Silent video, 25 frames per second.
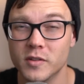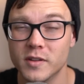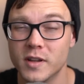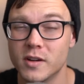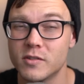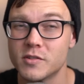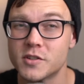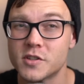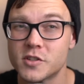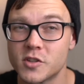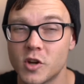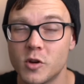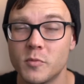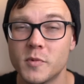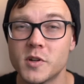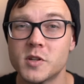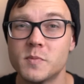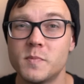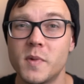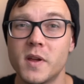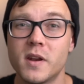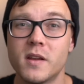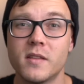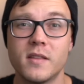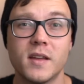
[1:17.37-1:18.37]
They're so much
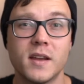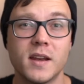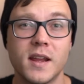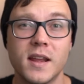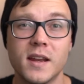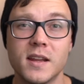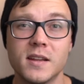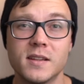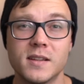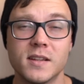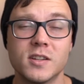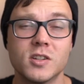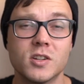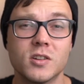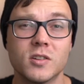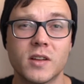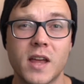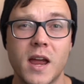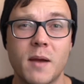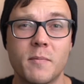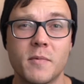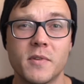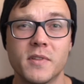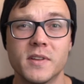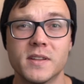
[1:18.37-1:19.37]
better than any digital
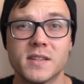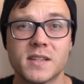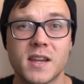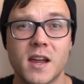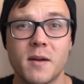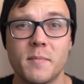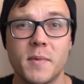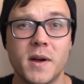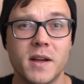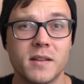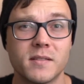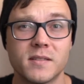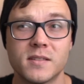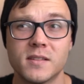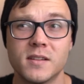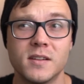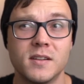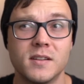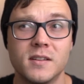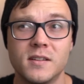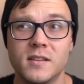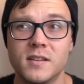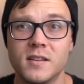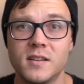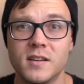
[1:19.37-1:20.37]
camera that's come out
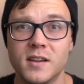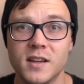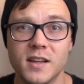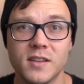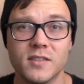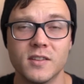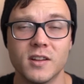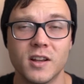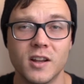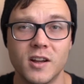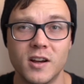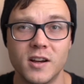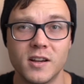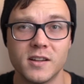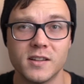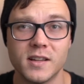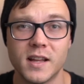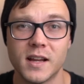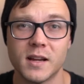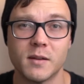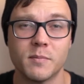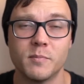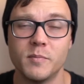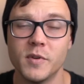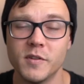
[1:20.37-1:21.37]
in the
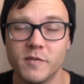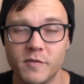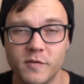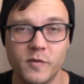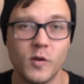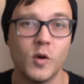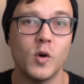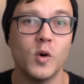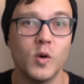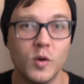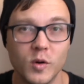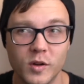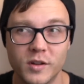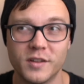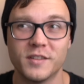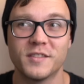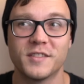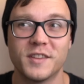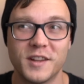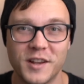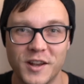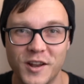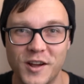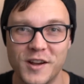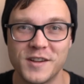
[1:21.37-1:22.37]
before
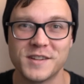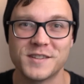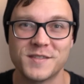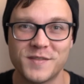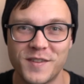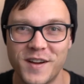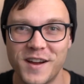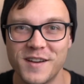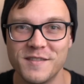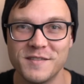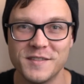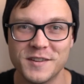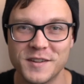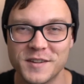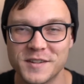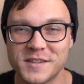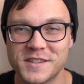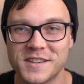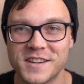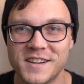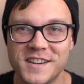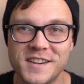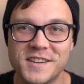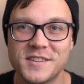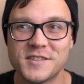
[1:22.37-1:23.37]
the last 5 years.
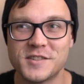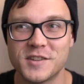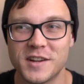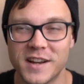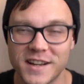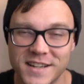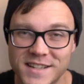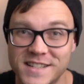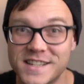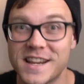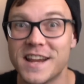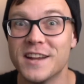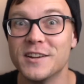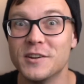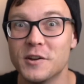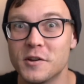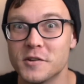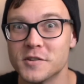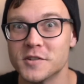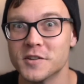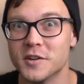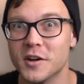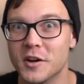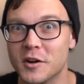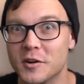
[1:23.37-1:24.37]
So like 10 years
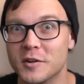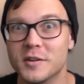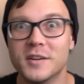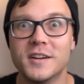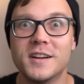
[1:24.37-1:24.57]
ago.